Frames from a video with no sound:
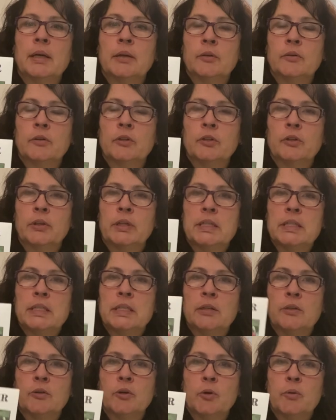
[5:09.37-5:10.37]
they're
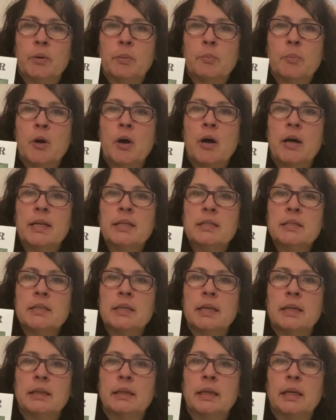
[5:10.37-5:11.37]
easy to grow in pots
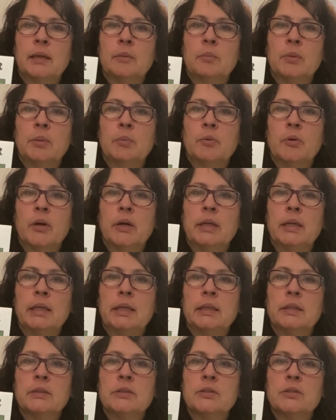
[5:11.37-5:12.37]
and can be brought
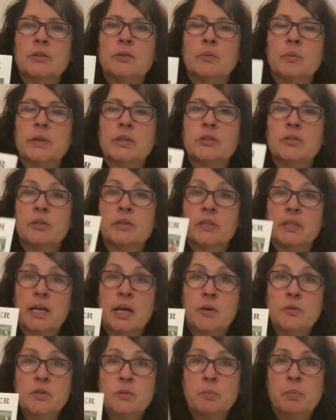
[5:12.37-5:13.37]
into the winter as a
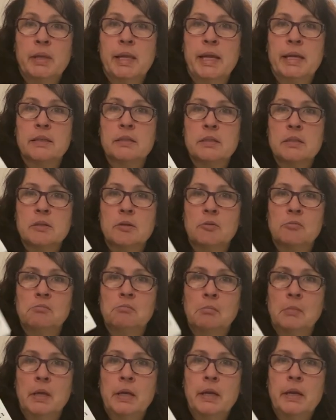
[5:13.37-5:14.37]
house plant. So
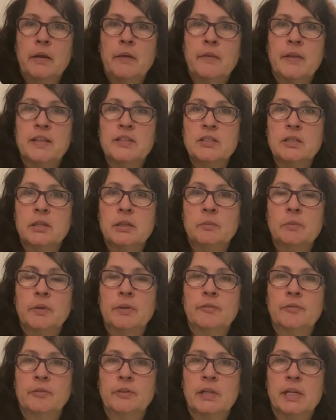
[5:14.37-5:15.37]
that's a good
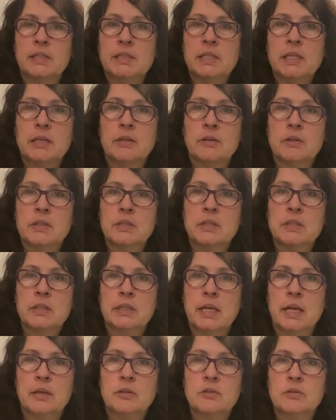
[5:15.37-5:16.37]
one for us here in
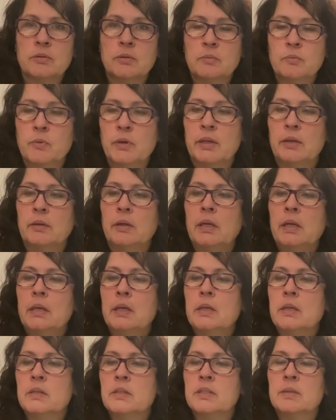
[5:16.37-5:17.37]
Saskatchewan when
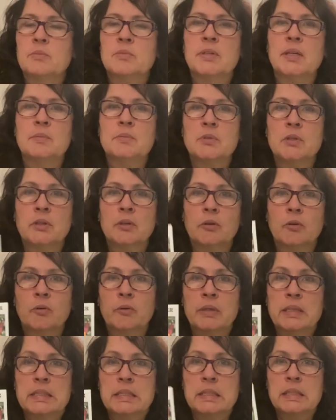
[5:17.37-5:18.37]
sometimes our
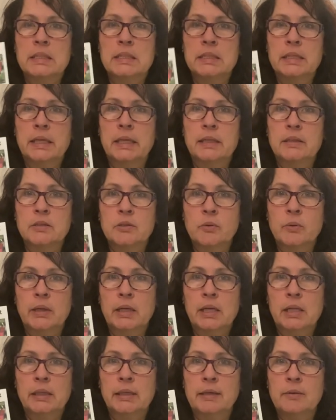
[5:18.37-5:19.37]
growing season ends
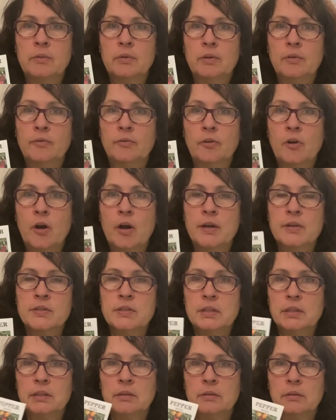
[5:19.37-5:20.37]
quickly with
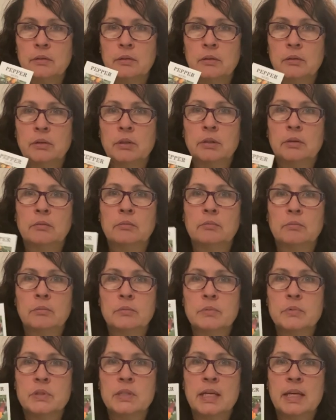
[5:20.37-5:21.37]
frost, and you can
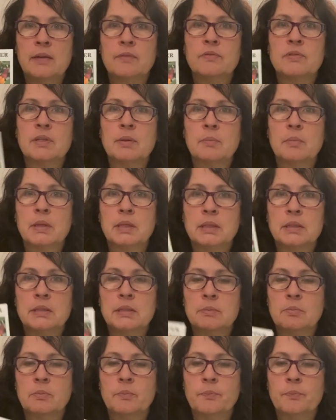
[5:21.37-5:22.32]
save some of these